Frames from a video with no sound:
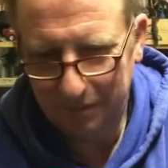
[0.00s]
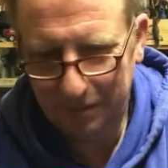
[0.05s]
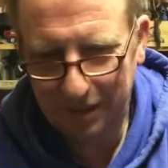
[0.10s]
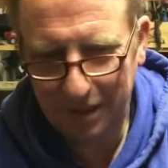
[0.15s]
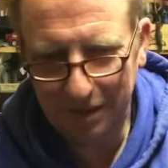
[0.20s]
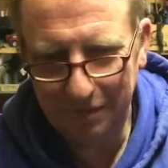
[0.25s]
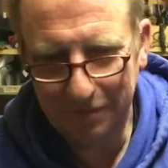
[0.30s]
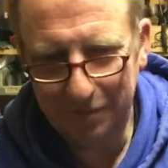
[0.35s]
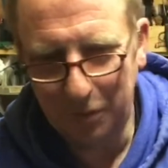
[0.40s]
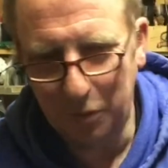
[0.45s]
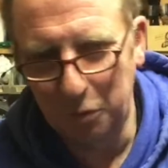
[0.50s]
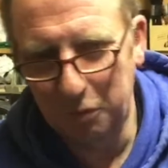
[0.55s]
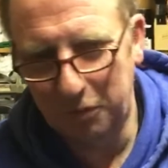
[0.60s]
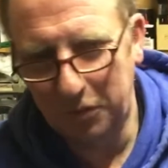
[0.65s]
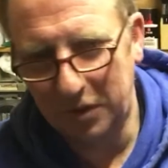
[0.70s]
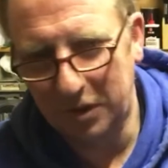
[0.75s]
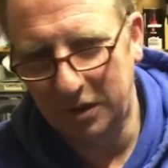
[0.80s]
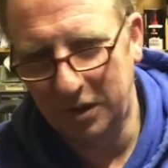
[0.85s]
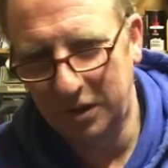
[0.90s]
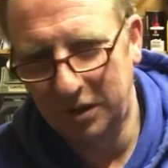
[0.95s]
Give
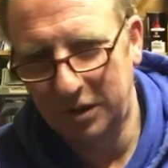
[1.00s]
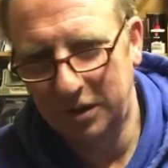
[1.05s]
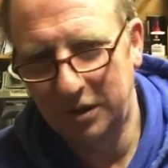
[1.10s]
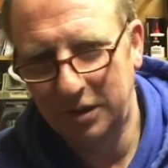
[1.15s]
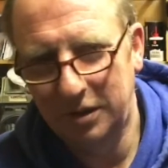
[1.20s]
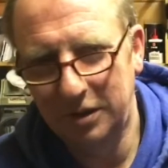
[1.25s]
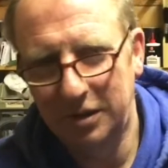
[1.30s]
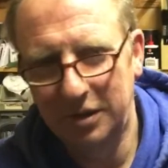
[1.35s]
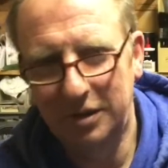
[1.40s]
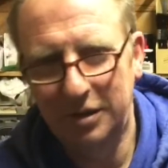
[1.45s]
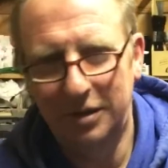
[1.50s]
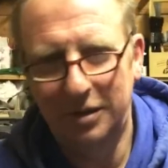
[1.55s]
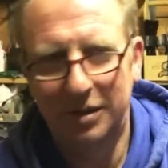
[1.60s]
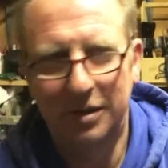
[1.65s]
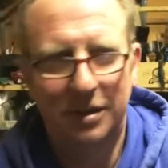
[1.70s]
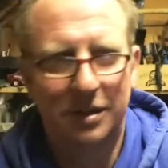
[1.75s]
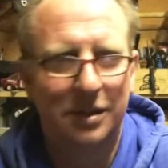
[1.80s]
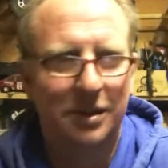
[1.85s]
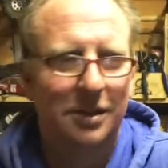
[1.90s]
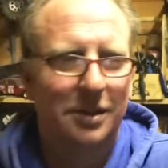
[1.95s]
over.
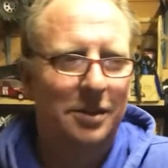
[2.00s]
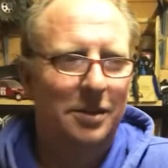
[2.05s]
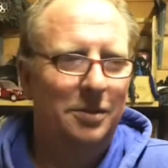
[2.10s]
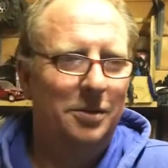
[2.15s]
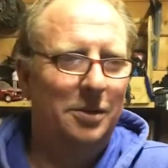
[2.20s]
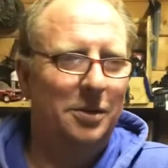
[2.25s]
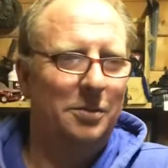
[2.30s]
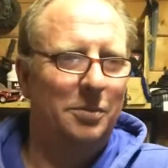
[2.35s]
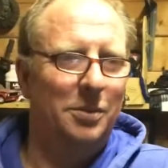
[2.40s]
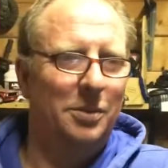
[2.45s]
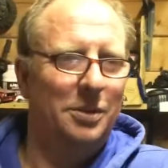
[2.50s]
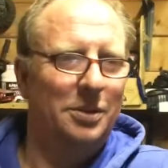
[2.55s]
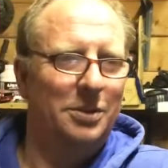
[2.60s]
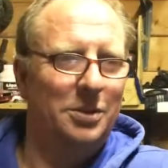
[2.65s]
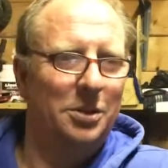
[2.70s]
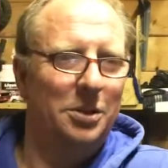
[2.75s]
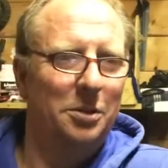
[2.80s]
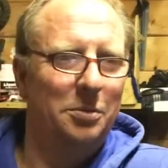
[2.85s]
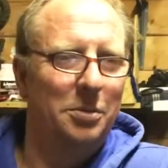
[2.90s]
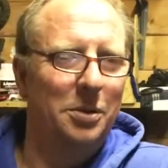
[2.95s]
Oh, what a
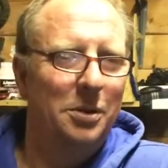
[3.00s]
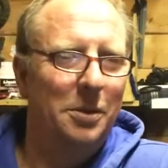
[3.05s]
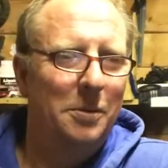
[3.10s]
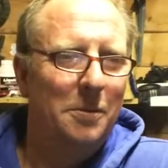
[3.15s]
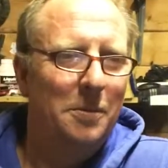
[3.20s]
tube.